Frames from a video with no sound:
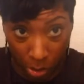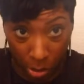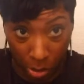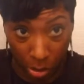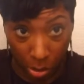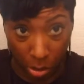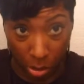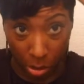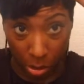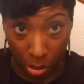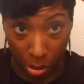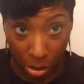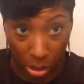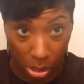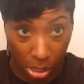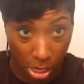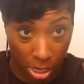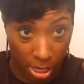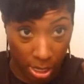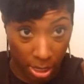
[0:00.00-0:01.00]
it
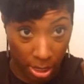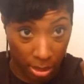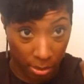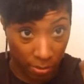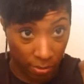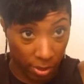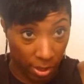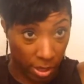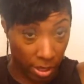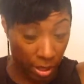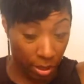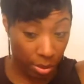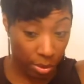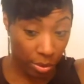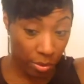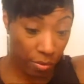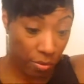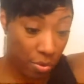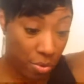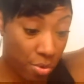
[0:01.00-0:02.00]
looks like it's very
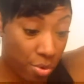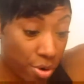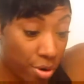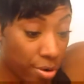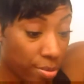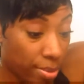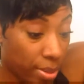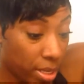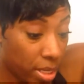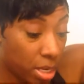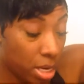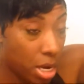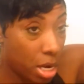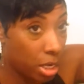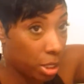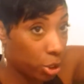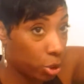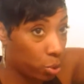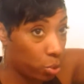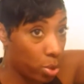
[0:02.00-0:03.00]
uniform, but in
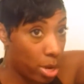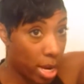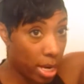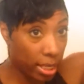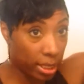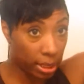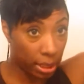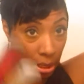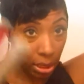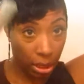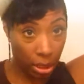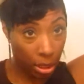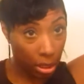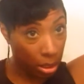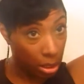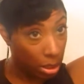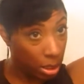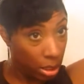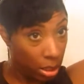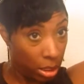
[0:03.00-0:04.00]
actuality,
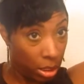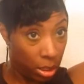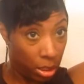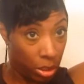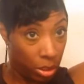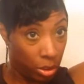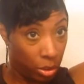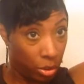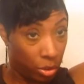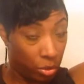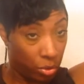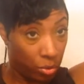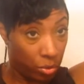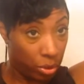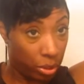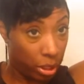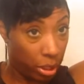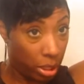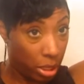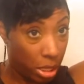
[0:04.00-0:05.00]
it's
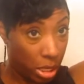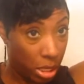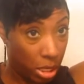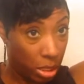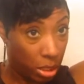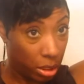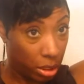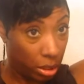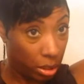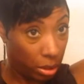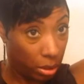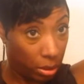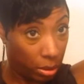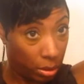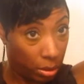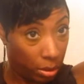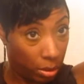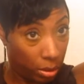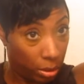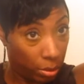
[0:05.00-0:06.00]
really not.
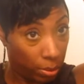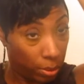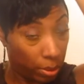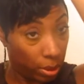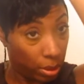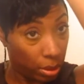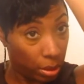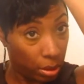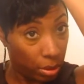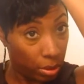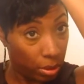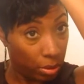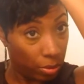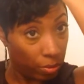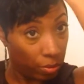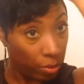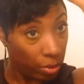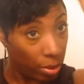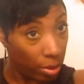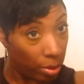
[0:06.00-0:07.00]
This piece I'll go
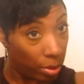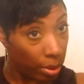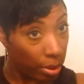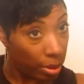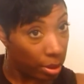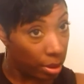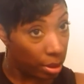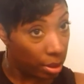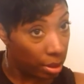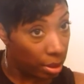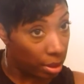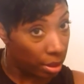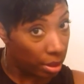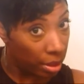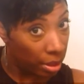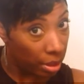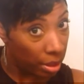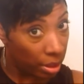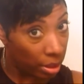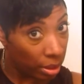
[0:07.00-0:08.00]
forward
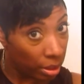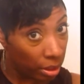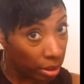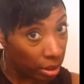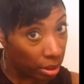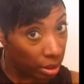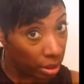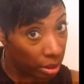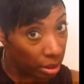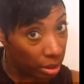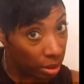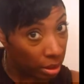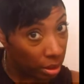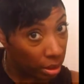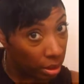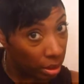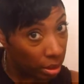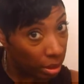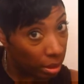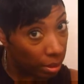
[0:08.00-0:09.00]
at the
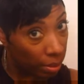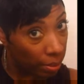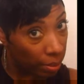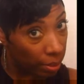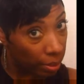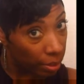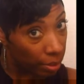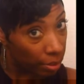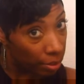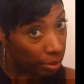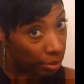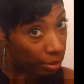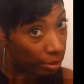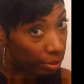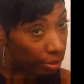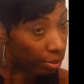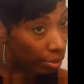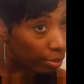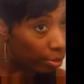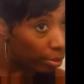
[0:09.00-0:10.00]
end. I'm gonna
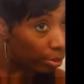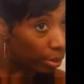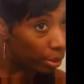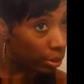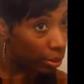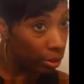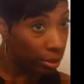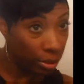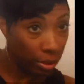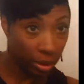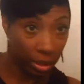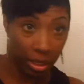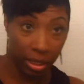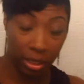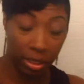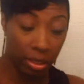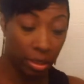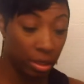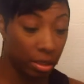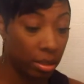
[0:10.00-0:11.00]
pull,
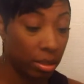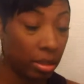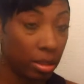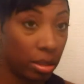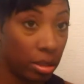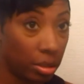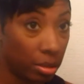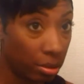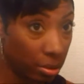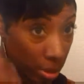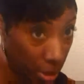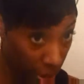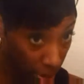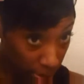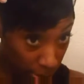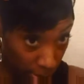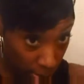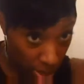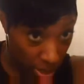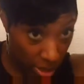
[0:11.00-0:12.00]
still
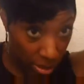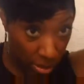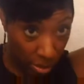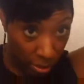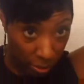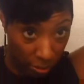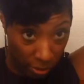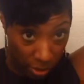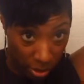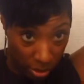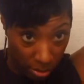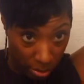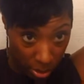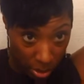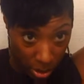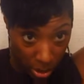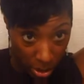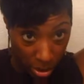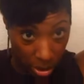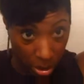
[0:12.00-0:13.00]
keeping my little
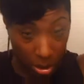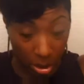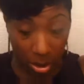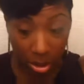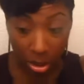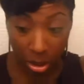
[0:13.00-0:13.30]
flips